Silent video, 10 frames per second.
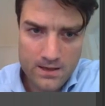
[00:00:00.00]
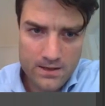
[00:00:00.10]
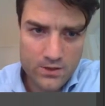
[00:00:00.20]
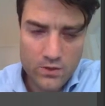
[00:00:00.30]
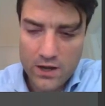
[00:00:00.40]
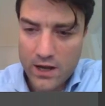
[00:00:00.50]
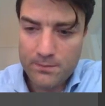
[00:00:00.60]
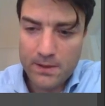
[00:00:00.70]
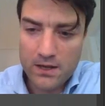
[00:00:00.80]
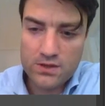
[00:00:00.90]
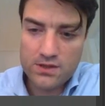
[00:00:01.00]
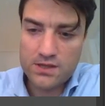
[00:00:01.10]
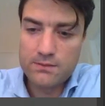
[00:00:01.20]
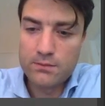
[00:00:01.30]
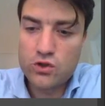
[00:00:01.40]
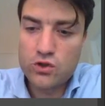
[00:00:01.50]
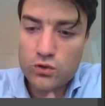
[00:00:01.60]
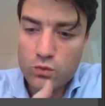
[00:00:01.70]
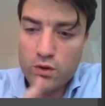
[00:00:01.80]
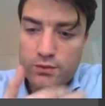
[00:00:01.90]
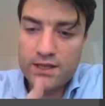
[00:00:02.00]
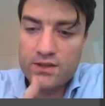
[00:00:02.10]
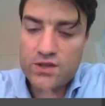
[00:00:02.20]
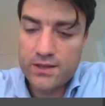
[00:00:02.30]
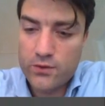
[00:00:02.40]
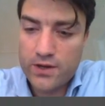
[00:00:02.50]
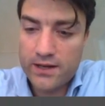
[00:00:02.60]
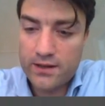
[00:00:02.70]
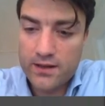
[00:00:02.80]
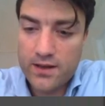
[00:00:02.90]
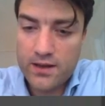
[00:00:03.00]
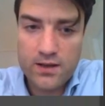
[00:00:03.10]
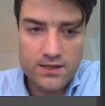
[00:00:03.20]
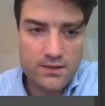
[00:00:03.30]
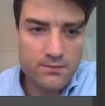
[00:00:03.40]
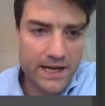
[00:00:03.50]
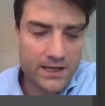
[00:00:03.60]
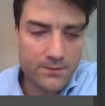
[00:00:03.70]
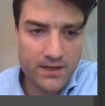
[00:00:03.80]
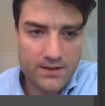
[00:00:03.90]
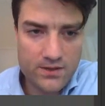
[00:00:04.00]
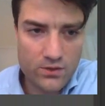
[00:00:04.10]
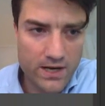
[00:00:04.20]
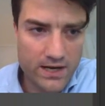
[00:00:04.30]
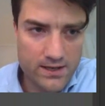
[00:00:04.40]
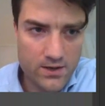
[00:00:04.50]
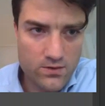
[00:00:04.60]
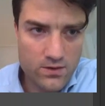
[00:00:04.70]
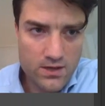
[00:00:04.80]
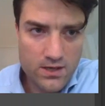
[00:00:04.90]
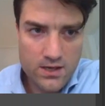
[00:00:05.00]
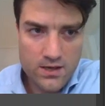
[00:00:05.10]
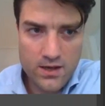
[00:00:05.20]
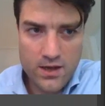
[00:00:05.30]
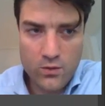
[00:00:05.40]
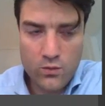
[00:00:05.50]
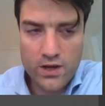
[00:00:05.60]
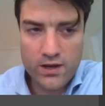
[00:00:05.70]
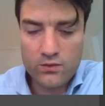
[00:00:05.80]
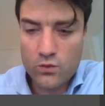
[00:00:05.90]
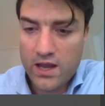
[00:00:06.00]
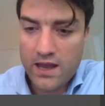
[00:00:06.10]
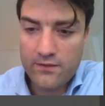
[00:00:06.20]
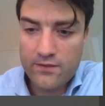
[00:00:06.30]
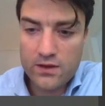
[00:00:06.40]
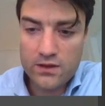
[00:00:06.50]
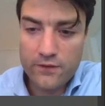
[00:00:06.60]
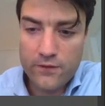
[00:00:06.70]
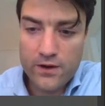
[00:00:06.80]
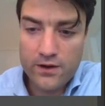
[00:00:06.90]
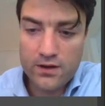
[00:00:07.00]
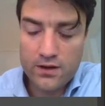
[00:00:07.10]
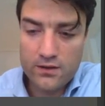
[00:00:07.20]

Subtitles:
So Unbounce is a simple tool where we can generate custom landing pages. So right now we have different